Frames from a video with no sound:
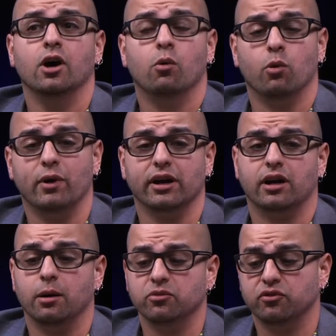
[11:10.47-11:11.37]
Well, where it
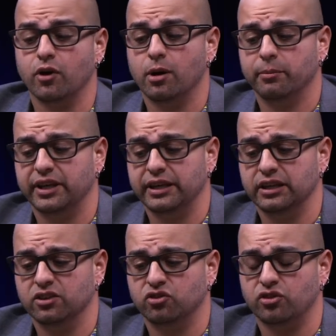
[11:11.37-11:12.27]
comes from
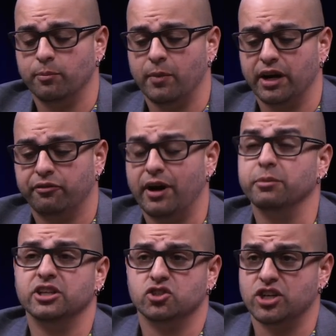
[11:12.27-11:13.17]
is my
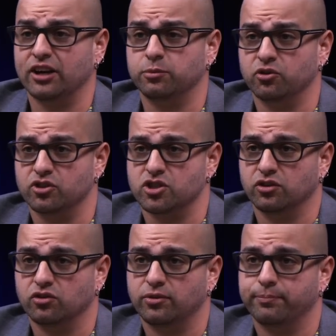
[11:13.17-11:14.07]
family is jazz
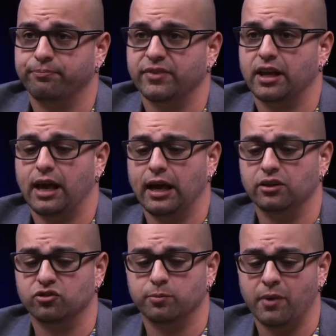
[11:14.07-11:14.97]
musicians,
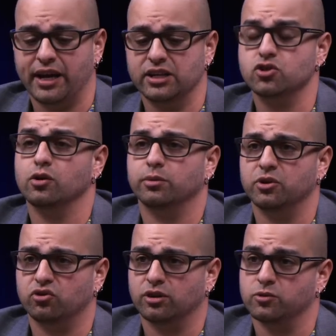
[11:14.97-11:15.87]
and my intro to
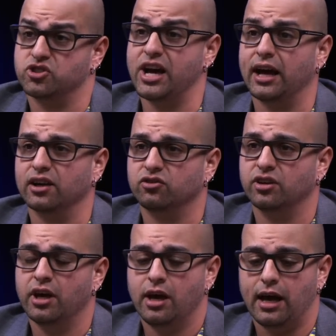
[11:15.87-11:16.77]
music was jazz.
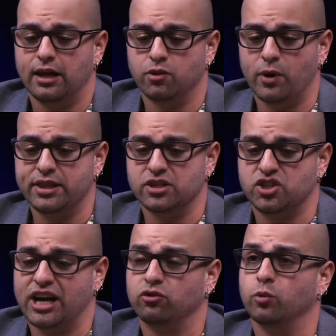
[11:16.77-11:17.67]
And the way that
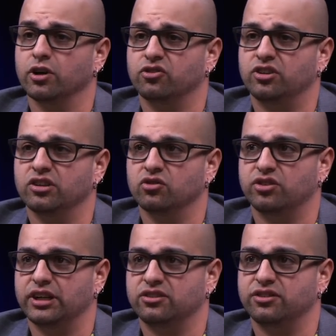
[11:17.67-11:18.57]
jazz works is
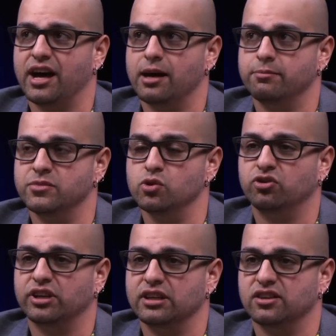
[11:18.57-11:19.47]
it's not
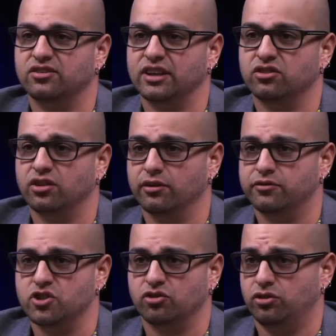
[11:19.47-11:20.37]
music in the sense
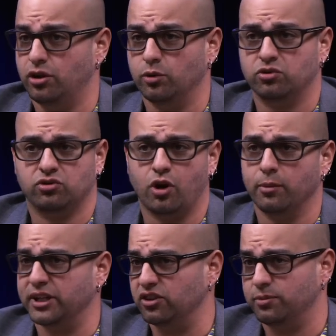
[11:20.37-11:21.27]
of just notes,
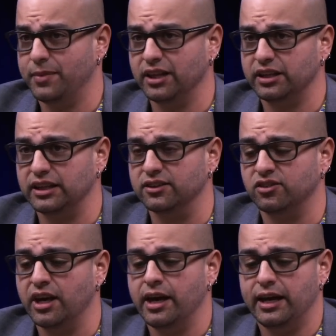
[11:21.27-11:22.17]
harmonies, melodies.
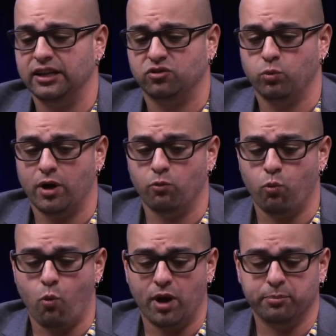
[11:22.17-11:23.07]
It's what
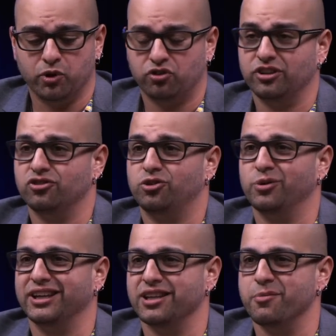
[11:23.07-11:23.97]
one person is doing in the